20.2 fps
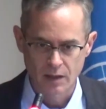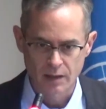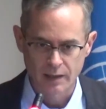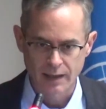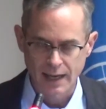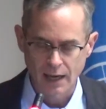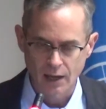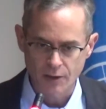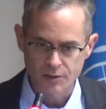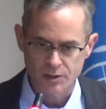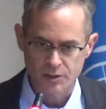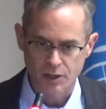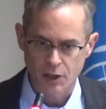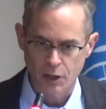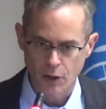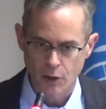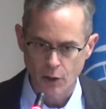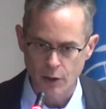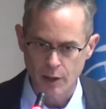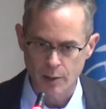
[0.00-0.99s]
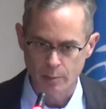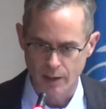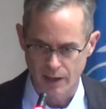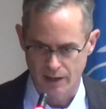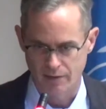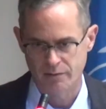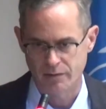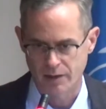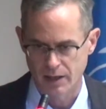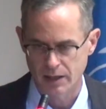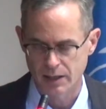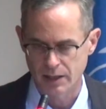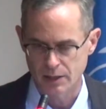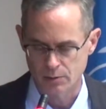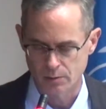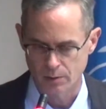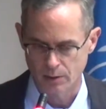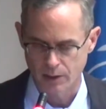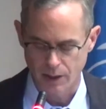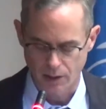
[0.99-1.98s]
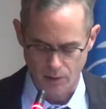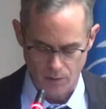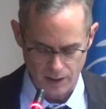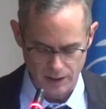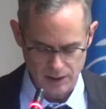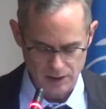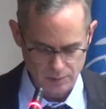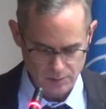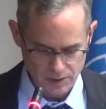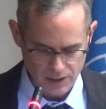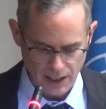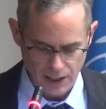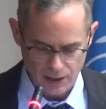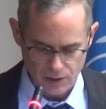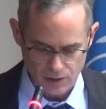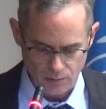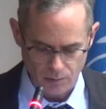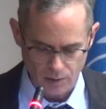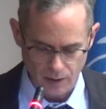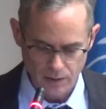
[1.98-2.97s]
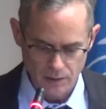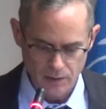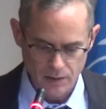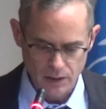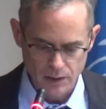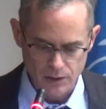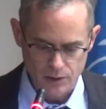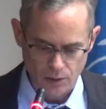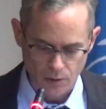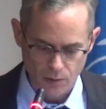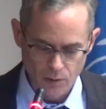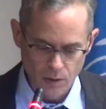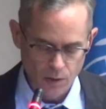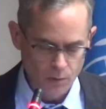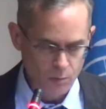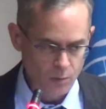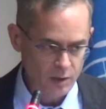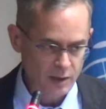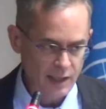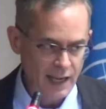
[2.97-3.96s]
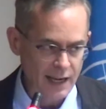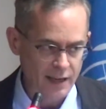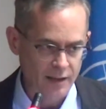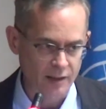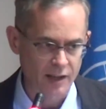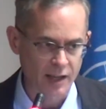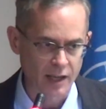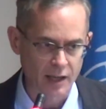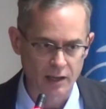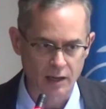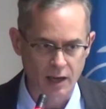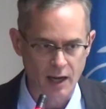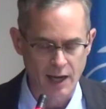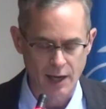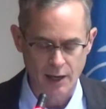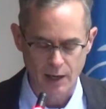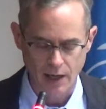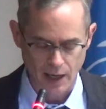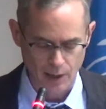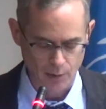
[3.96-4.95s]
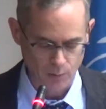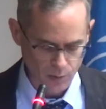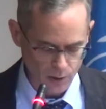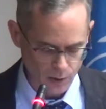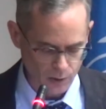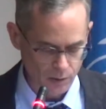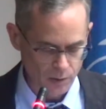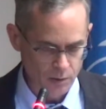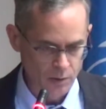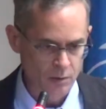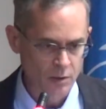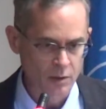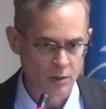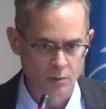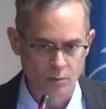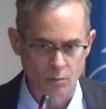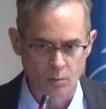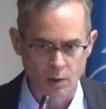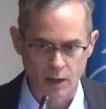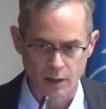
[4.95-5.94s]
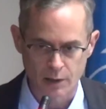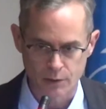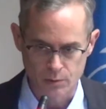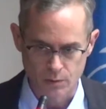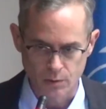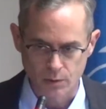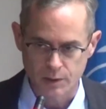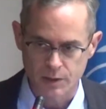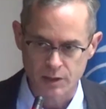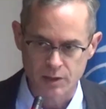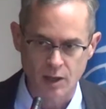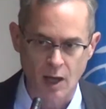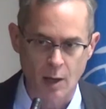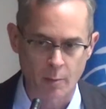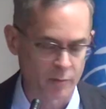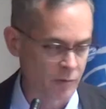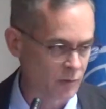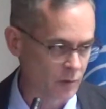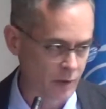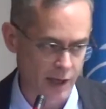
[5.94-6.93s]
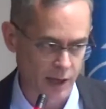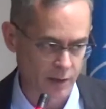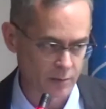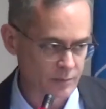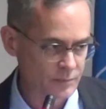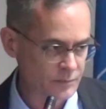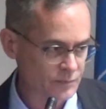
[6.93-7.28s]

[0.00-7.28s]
The health security benefit is really a quite substantial one. So with that, then, I will well and truly stop for now.